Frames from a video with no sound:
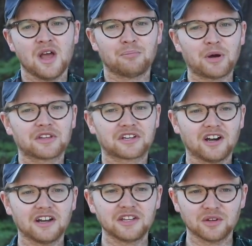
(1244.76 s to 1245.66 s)
But the
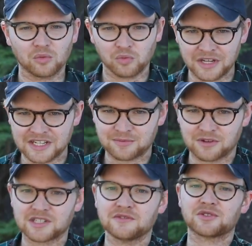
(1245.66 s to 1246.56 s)
car here that wins
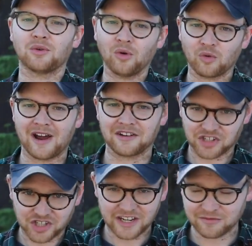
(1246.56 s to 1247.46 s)
because of its all-round
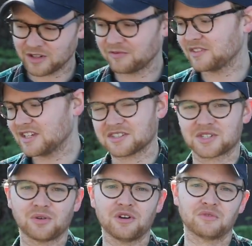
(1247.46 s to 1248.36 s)
achievement is the
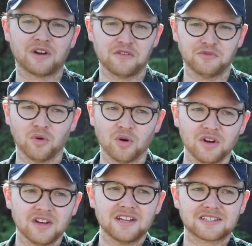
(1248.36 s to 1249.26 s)
Toyota RAV4.
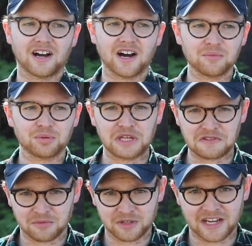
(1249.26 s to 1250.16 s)
It's
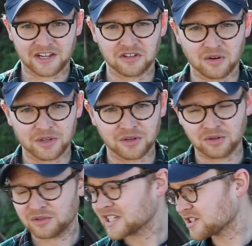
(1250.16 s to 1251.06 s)
unbelievably
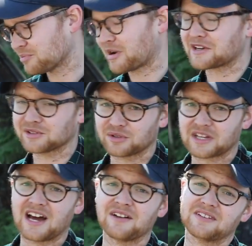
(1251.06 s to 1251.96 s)
economical. It's not bad to
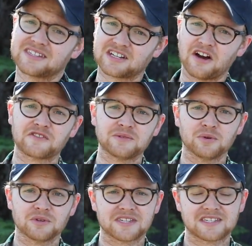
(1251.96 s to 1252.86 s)
look at. It's
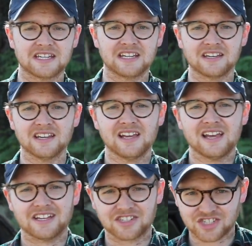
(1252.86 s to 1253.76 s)
comfortable to sit in.
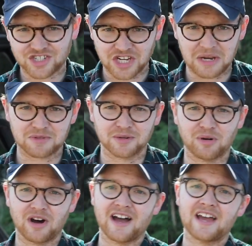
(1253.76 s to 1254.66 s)
It's cheap to
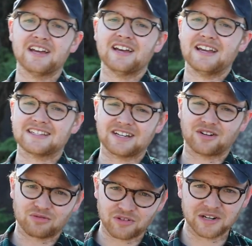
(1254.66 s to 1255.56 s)
buy. It's
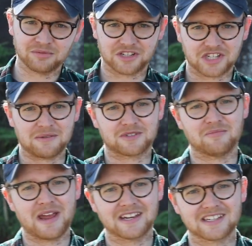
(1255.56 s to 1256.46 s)
incredibly cheap to
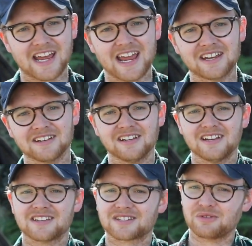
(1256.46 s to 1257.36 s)
maintain.
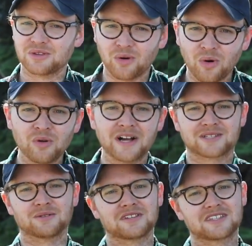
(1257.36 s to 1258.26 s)
So with all that
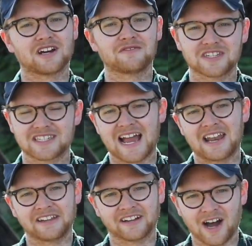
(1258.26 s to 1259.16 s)
sort of stuff just
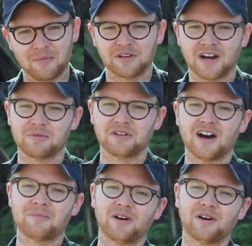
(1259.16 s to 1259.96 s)
adding up and up and up,